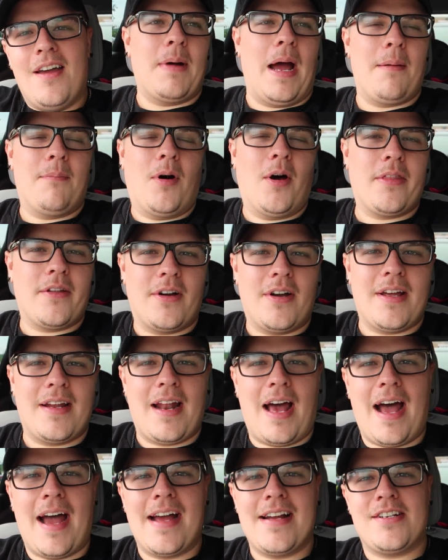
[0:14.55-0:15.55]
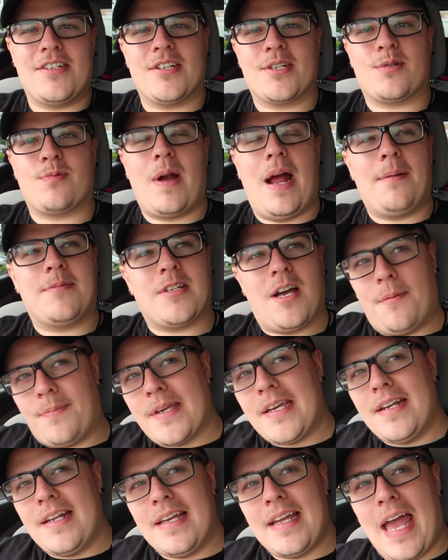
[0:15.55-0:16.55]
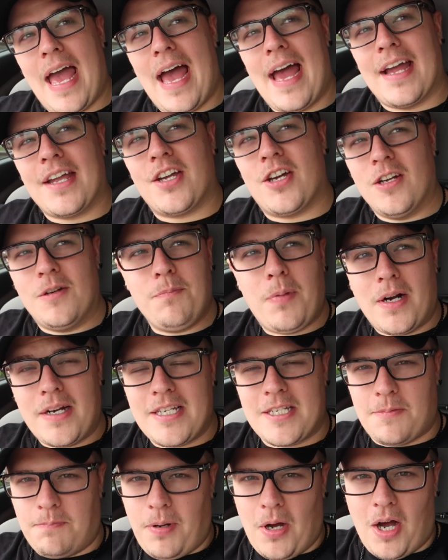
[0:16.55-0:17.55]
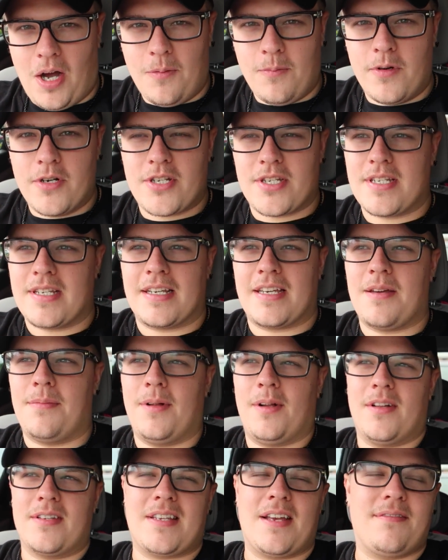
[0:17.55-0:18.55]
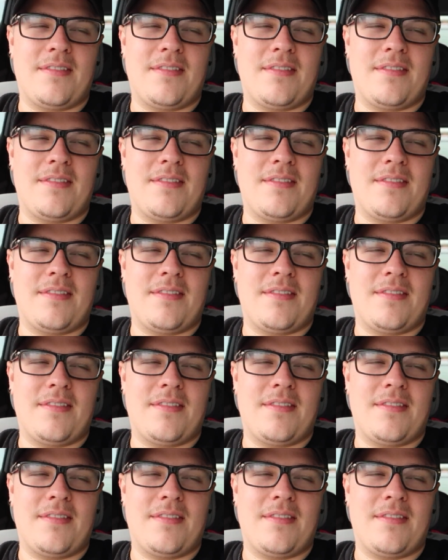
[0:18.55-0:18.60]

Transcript: My mother and I just wrapped up eating at Good Buddies Pub which is in Camillus.